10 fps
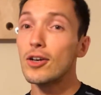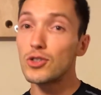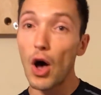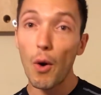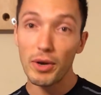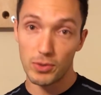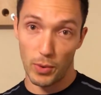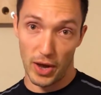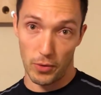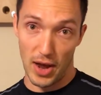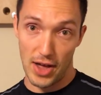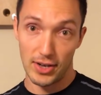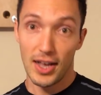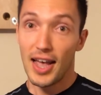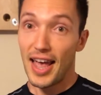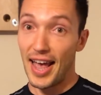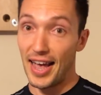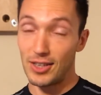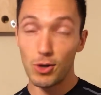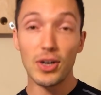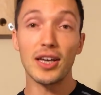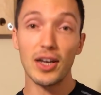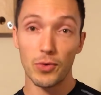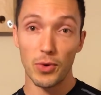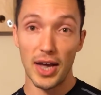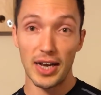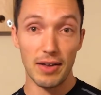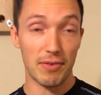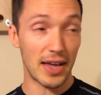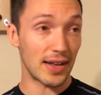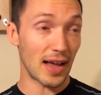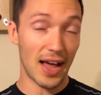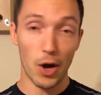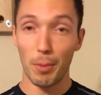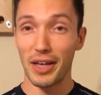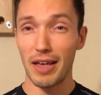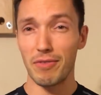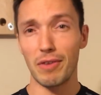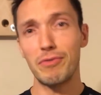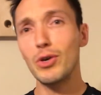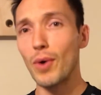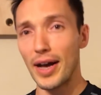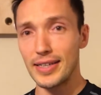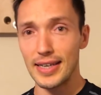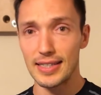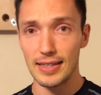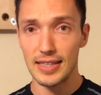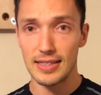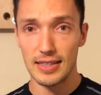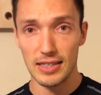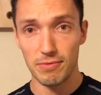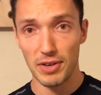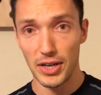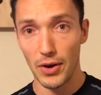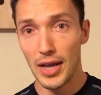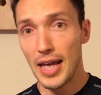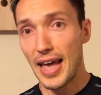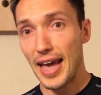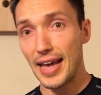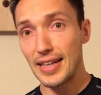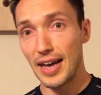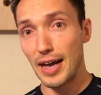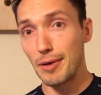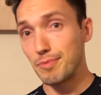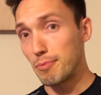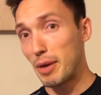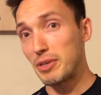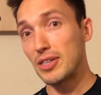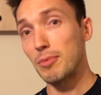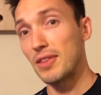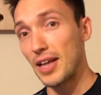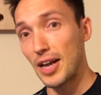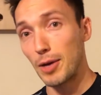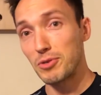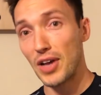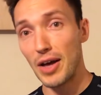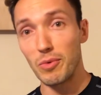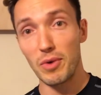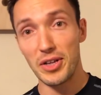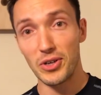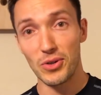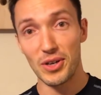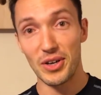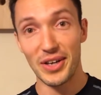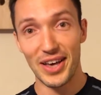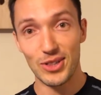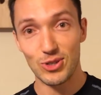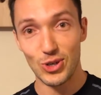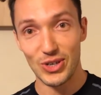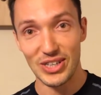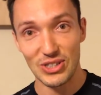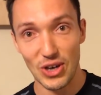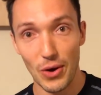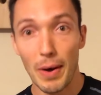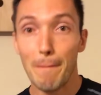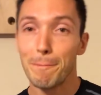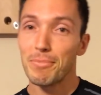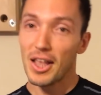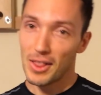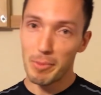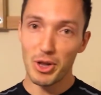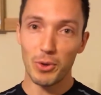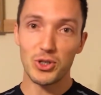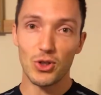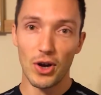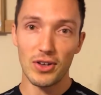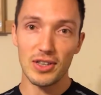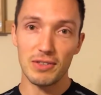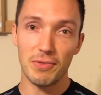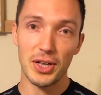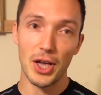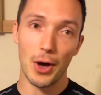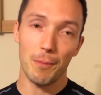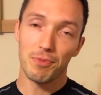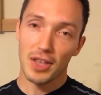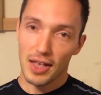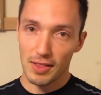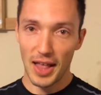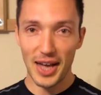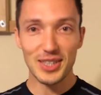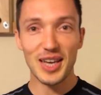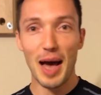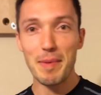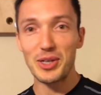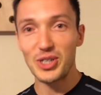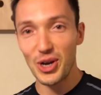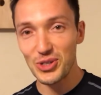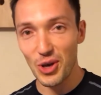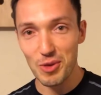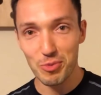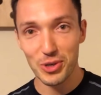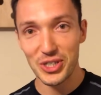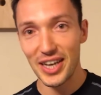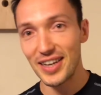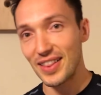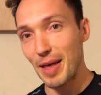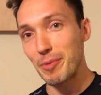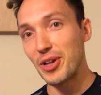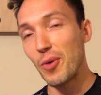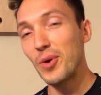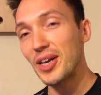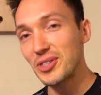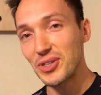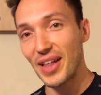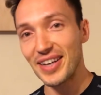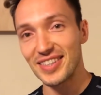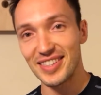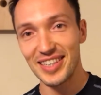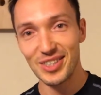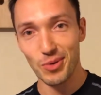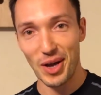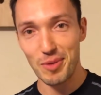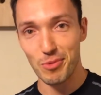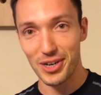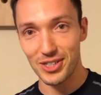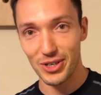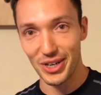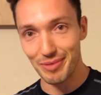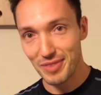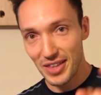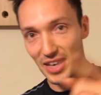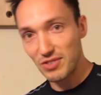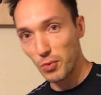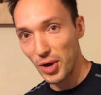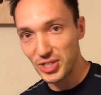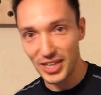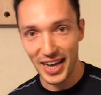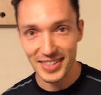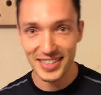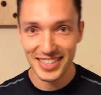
There's always a way around, and you can get creative, and I hope I gave you a few ideas, at least in this video, and maybe something that helped you out in your little health journey. So let me know what you thought on this video. Likes, comments, shares, all appreciated, and let me know what else you'd like to see so I can bring it to you. Thanks for watching, guys.